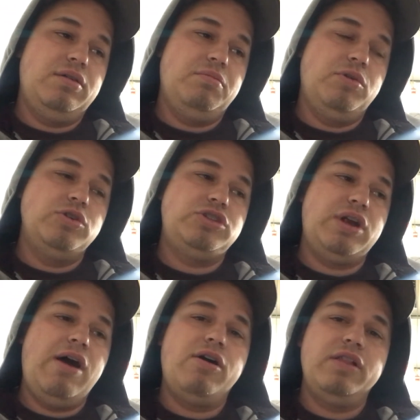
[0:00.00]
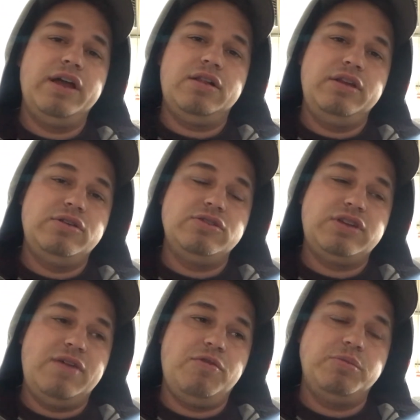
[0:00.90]
Most of your alkaline
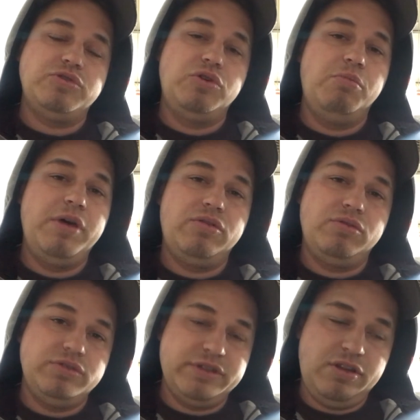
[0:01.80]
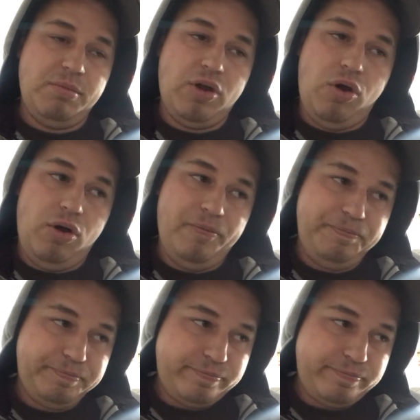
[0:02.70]
cleaners have almost no minerals in them at all.